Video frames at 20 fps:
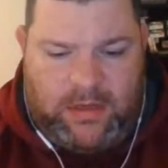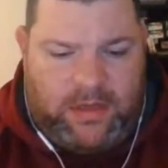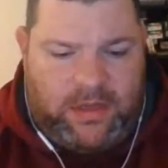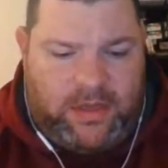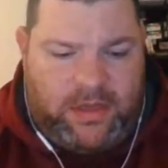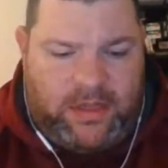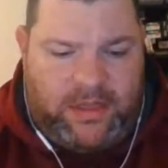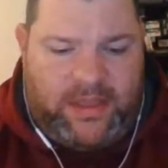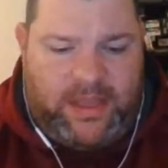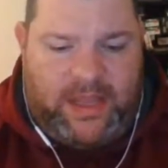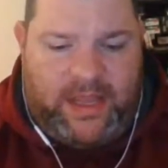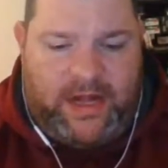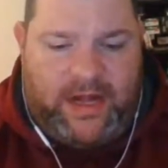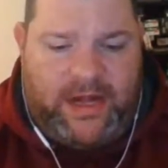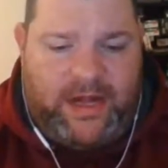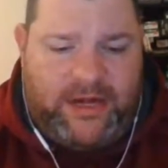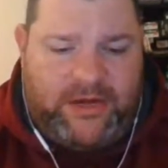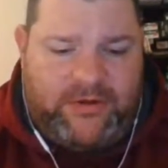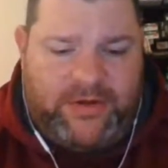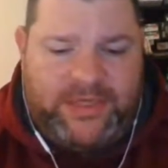They
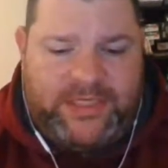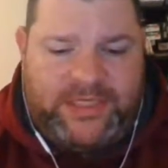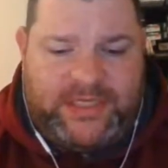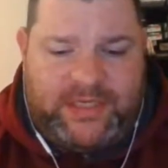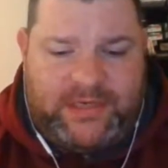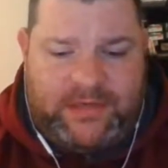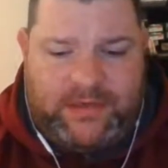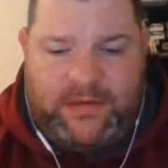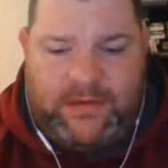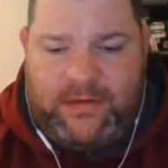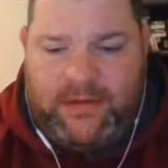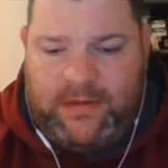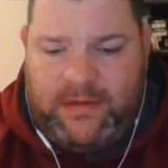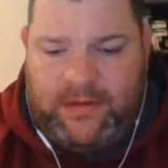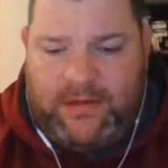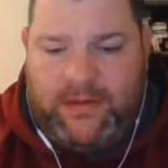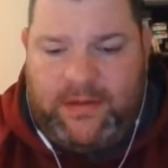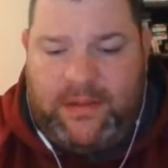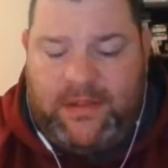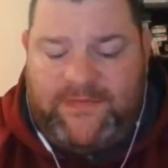had an increase in
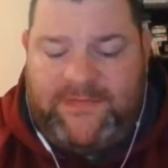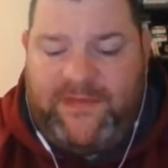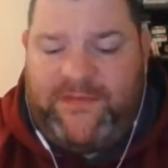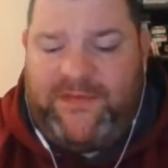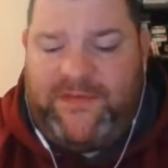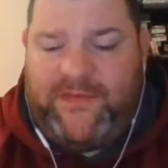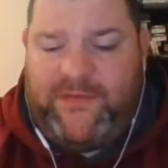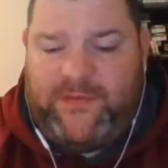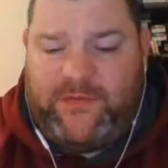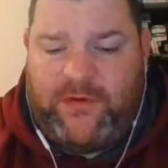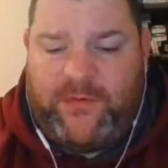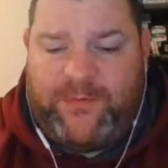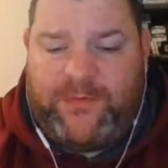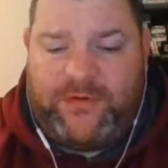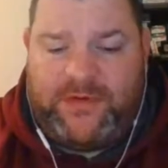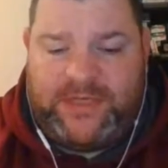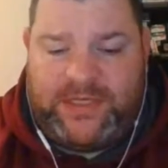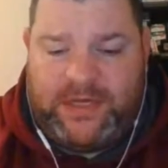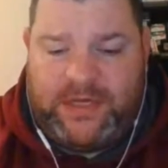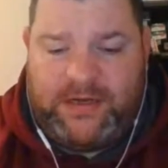a
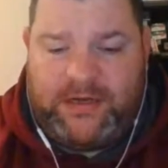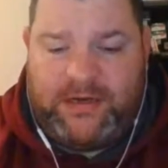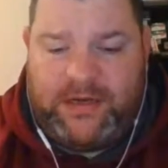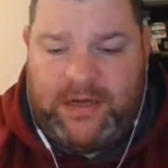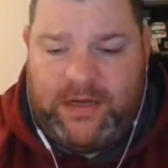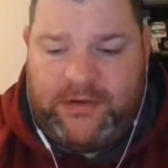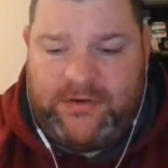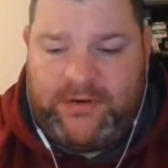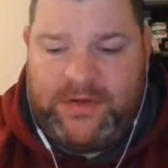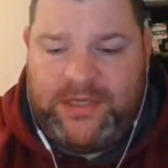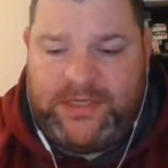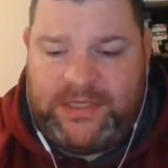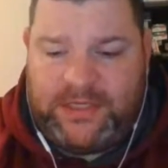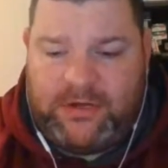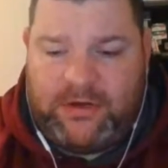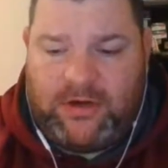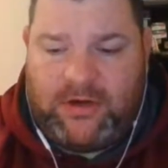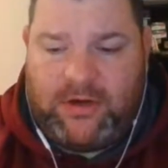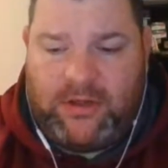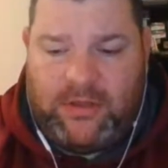54%
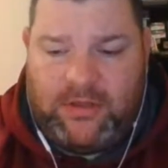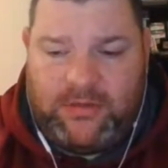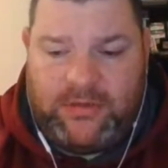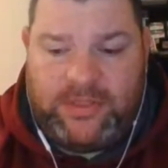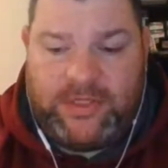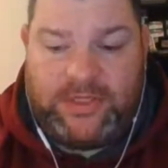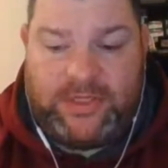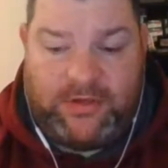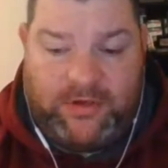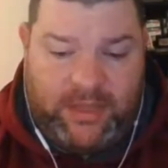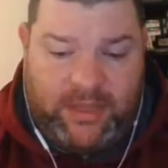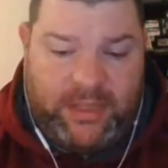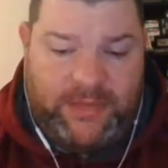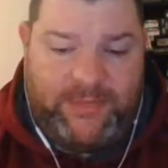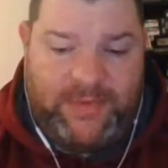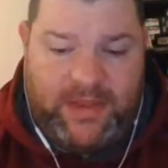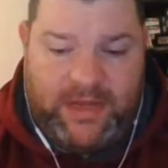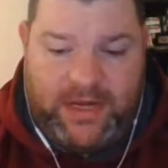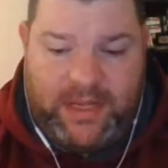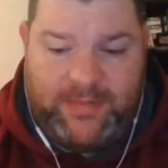increase in carloads during
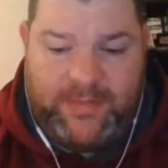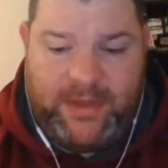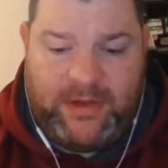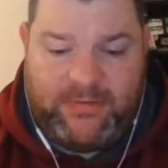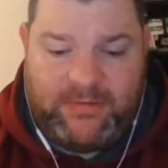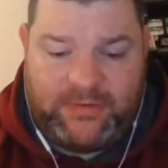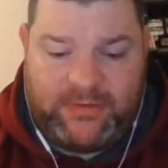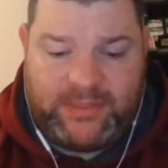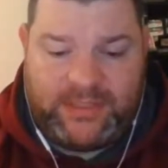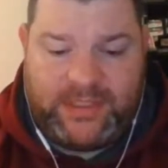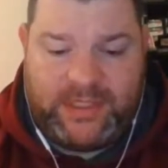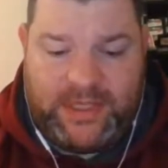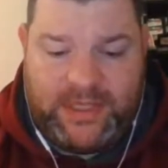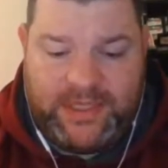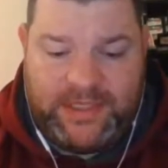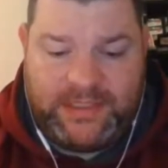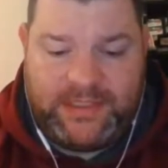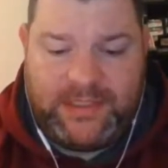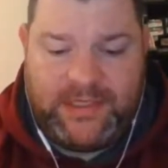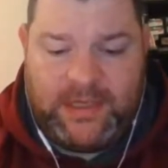the pandemic, which is
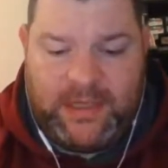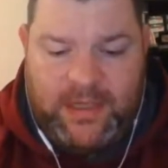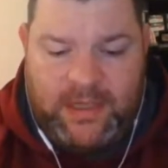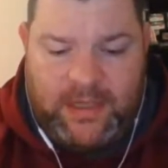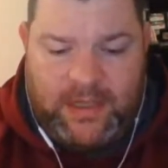nice.